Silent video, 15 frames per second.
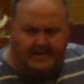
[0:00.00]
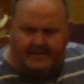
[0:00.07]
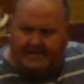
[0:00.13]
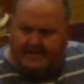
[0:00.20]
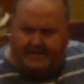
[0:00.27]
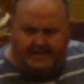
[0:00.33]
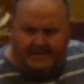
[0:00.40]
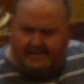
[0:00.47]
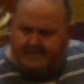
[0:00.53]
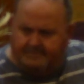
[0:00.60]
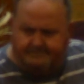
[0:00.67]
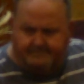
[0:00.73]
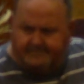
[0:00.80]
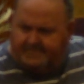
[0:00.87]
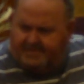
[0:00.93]
uh,
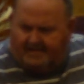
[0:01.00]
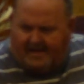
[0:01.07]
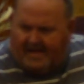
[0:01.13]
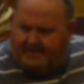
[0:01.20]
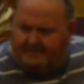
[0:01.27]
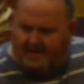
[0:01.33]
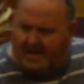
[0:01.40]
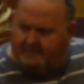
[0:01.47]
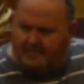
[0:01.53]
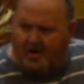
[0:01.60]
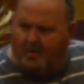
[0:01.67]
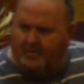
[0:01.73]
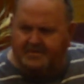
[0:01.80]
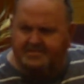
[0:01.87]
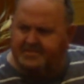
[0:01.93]
yeah, I'm, I'm
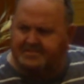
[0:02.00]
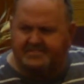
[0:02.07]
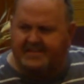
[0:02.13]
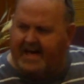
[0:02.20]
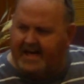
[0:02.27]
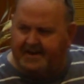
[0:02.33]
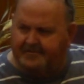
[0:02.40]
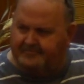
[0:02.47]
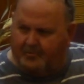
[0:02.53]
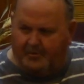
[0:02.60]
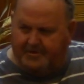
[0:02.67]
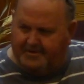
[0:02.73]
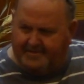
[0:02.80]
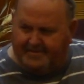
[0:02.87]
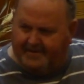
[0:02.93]
always excited for
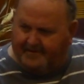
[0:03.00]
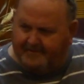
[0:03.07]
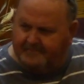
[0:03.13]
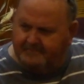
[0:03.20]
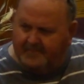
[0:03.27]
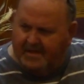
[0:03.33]
you there.